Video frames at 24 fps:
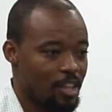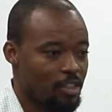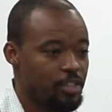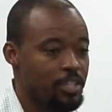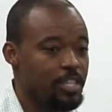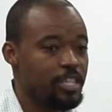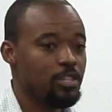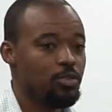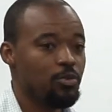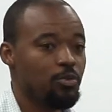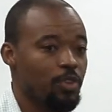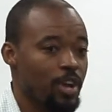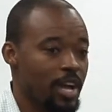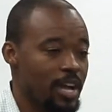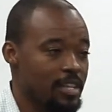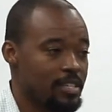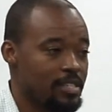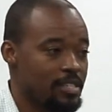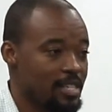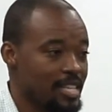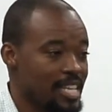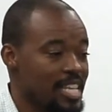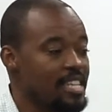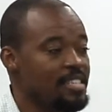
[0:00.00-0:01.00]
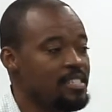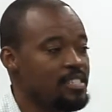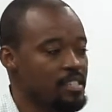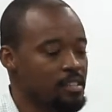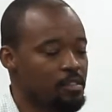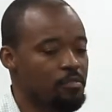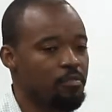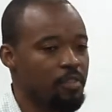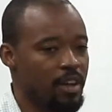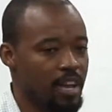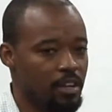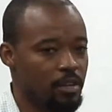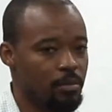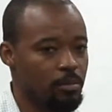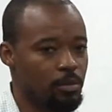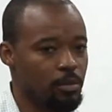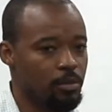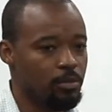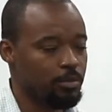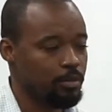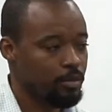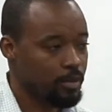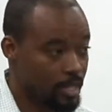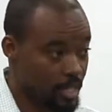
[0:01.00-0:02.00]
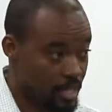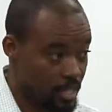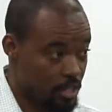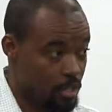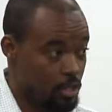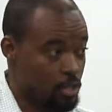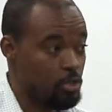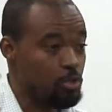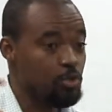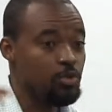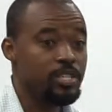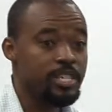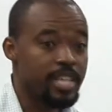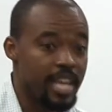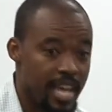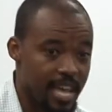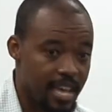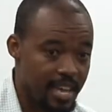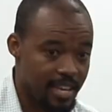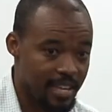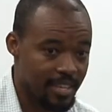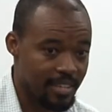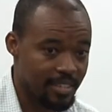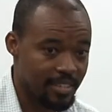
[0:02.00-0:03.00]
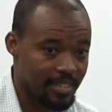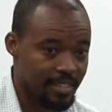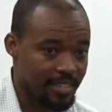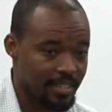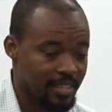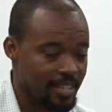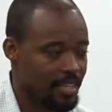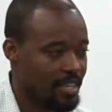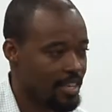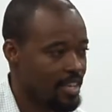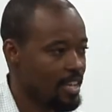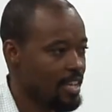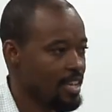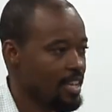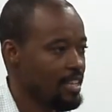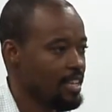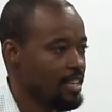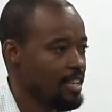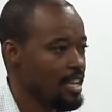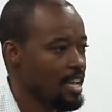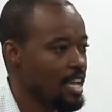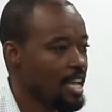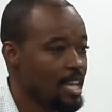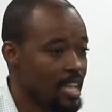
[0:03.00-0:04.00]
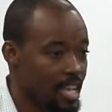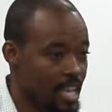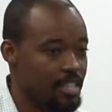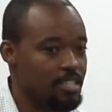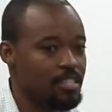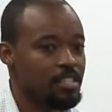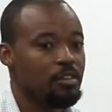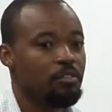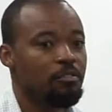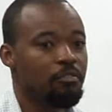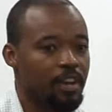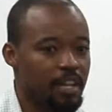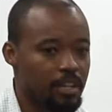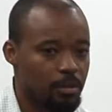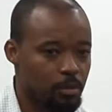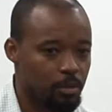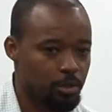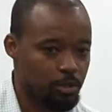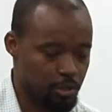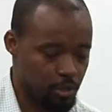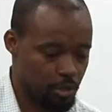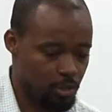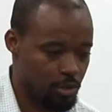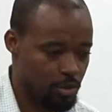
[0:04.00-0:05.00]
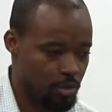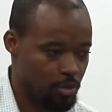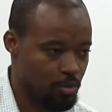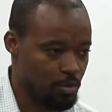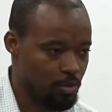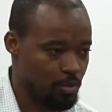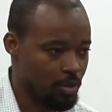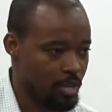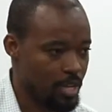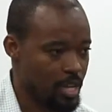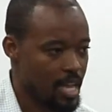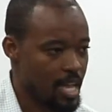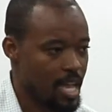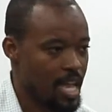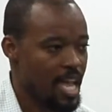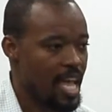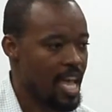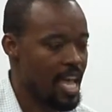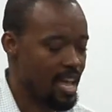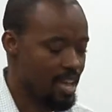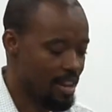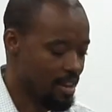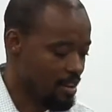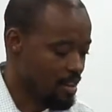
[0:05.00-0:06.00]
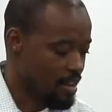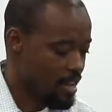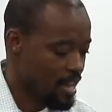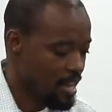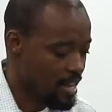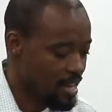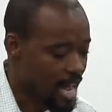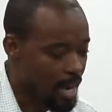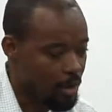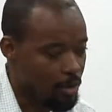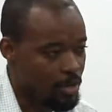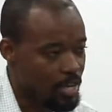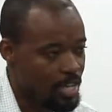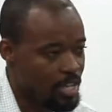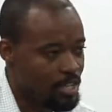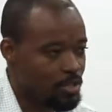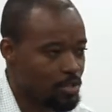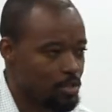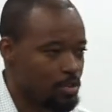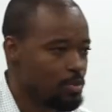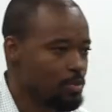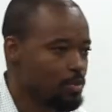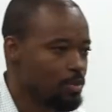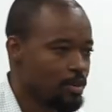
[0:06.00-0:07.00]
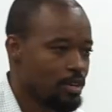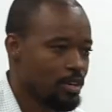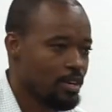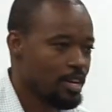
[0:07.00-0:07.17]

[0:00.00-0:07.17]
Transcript: this rest is available. Today, it's available to you. And not only to,